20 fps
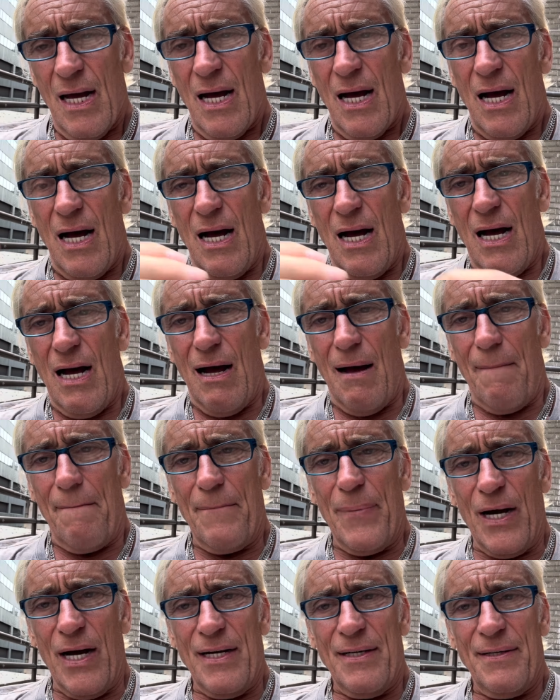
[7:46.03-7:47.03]

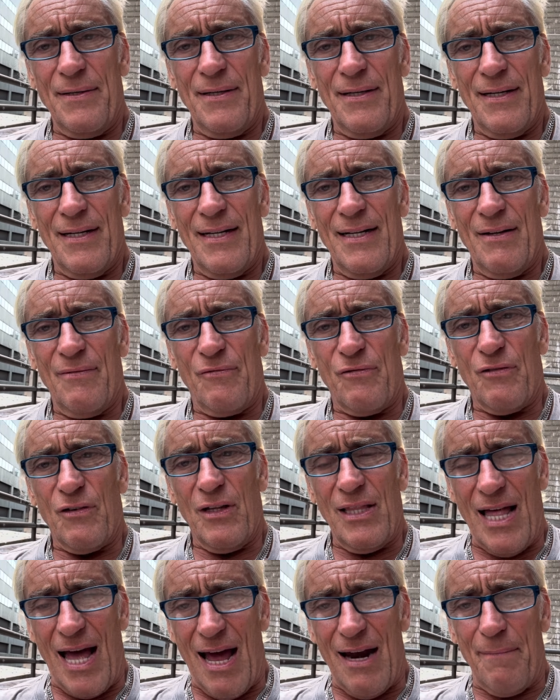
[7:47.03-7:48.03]
But for a
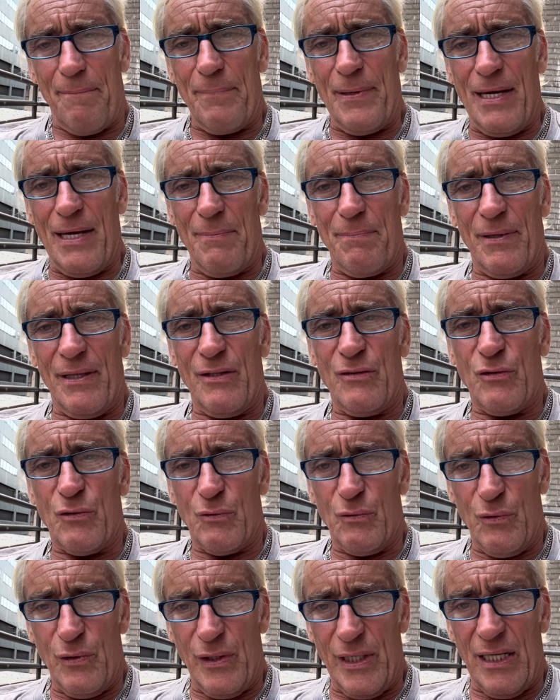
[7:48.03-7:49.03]
lot of people, it's
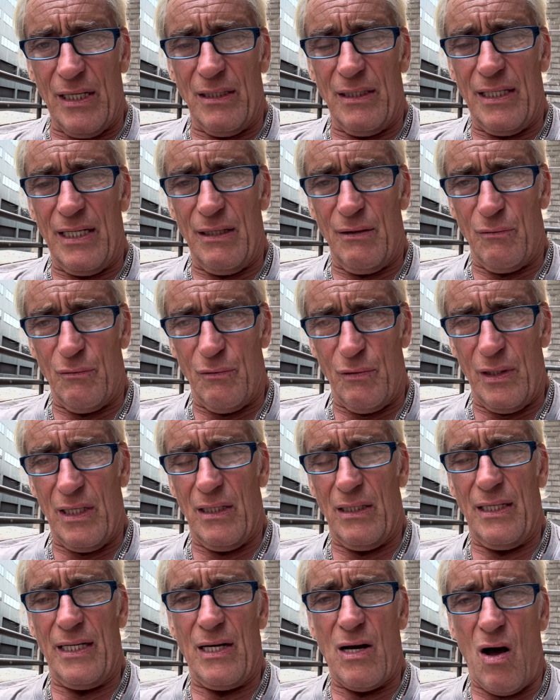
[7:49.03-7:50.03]
really,
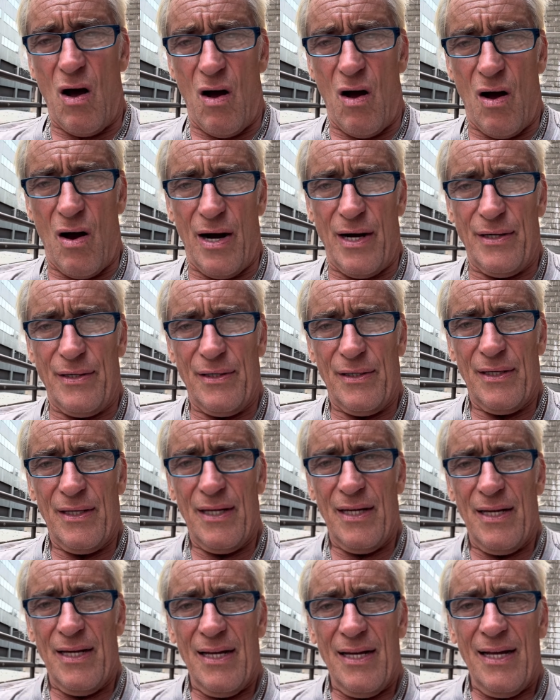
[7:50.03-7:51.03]
really hard.
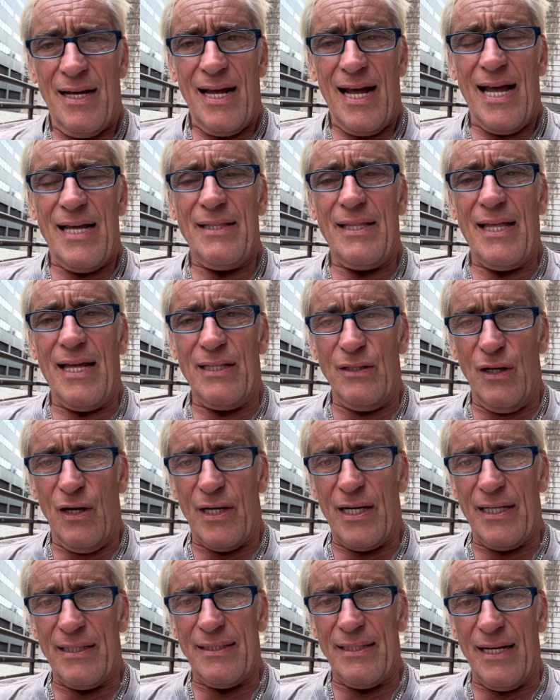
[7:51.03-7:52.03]
And they
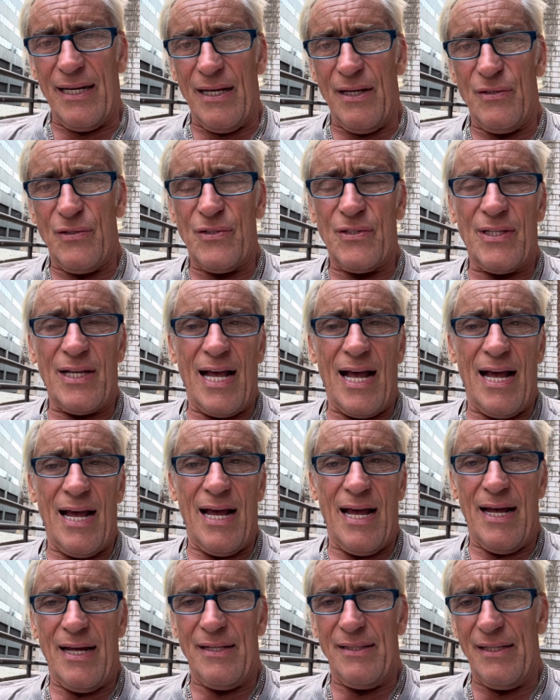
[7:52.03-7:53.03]
look at this
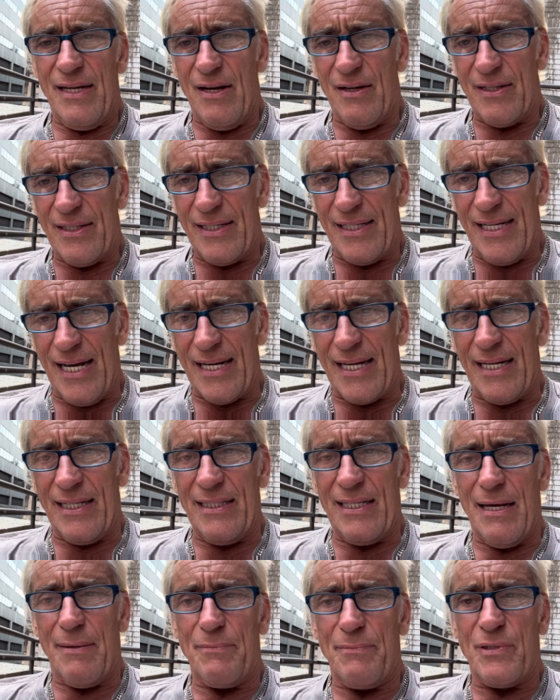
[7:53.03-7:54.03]
and they're
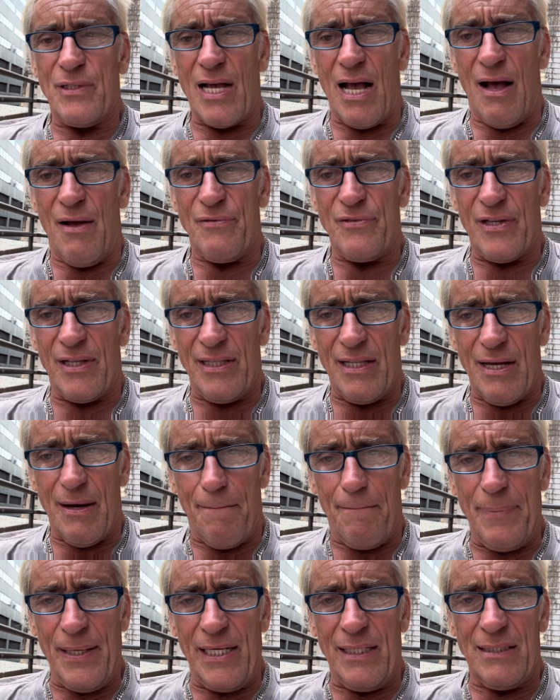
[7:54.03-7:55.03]
kicking themselves and they're
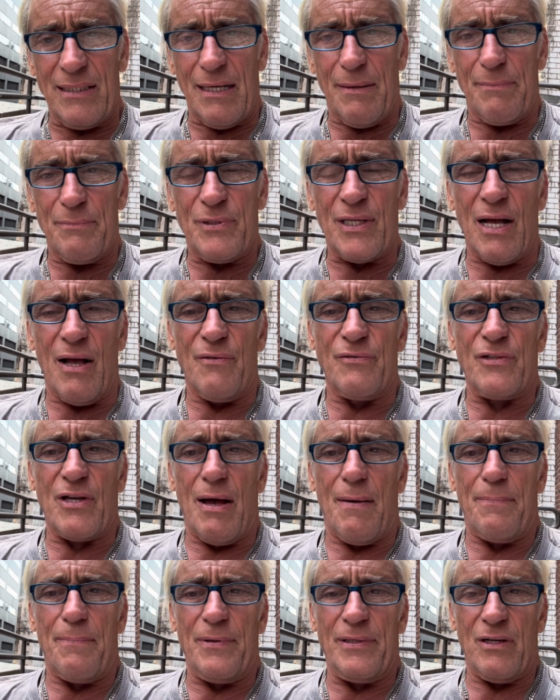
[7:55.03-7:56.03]
beating themselves
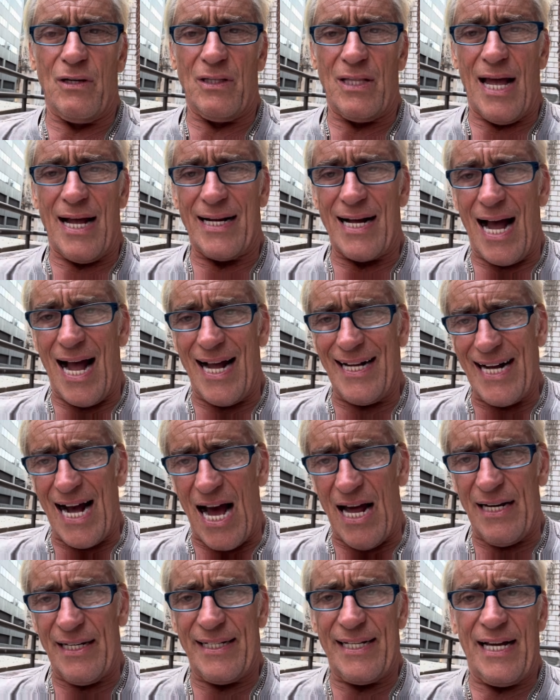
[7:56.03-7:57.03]
up and they're like, I
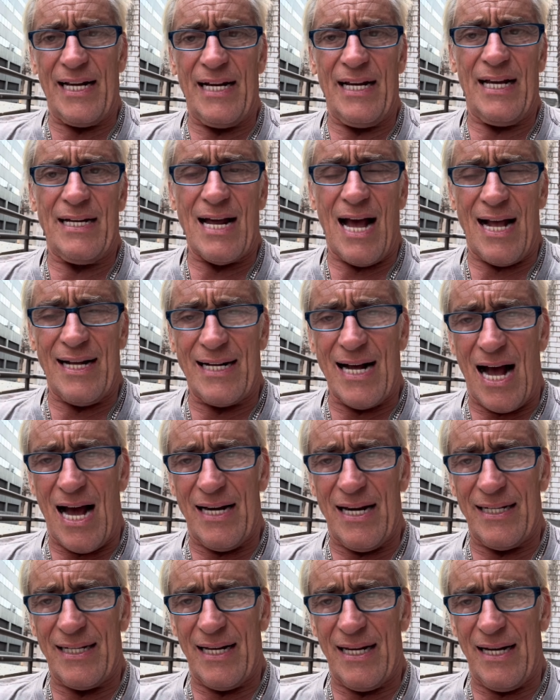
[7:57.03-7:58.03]
gotta get in, I
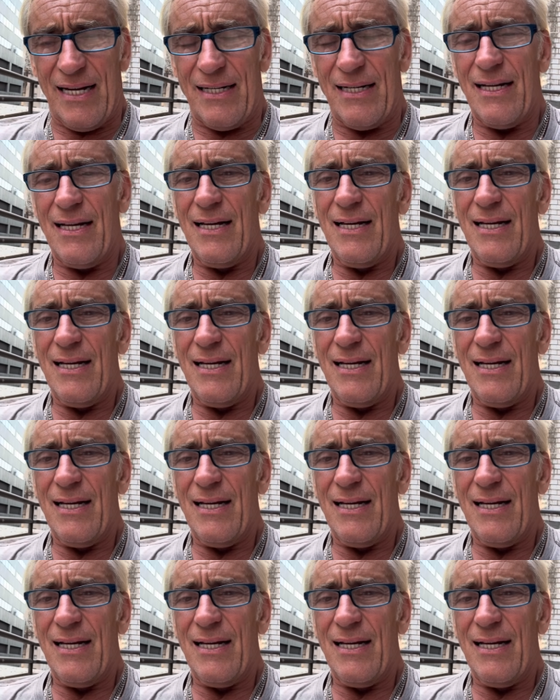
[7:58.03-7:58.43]
gotta get in.